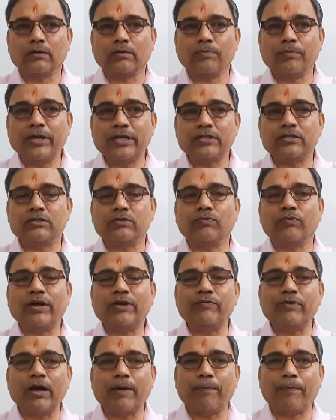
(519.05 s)
means
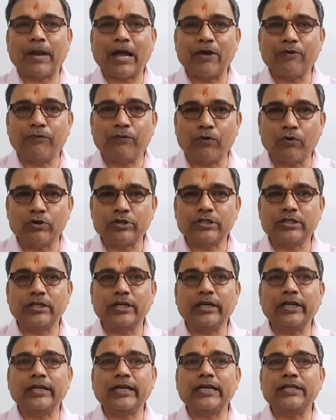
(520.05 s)
when we apply force,
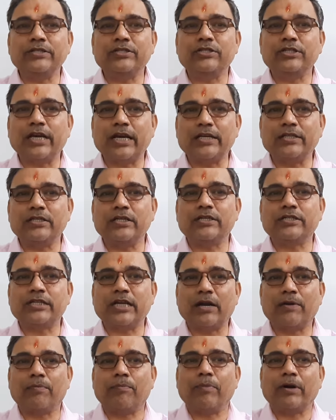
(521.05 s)
it can change its
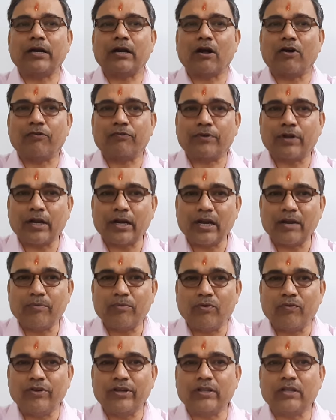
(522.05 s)
shape, but after
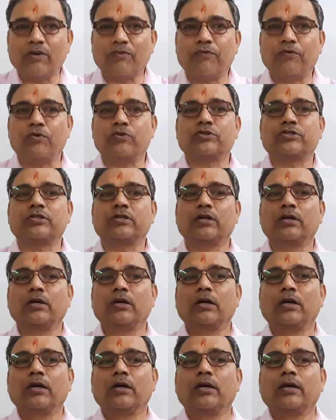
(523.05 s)
removing the force,
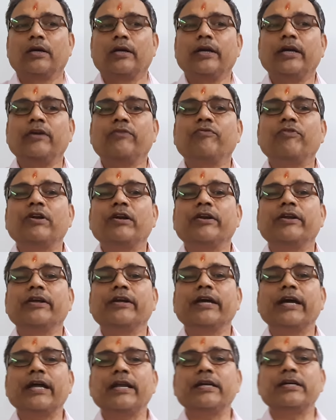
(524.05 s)
it will
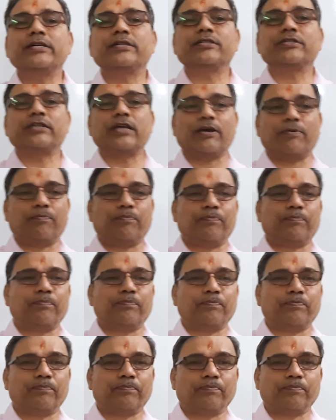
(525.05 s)
regain its
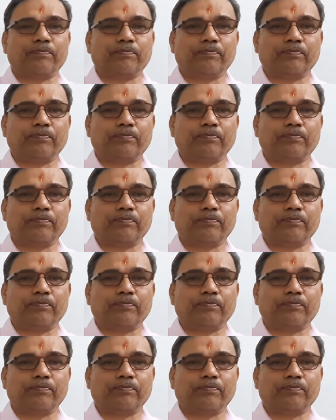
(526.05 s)
shape.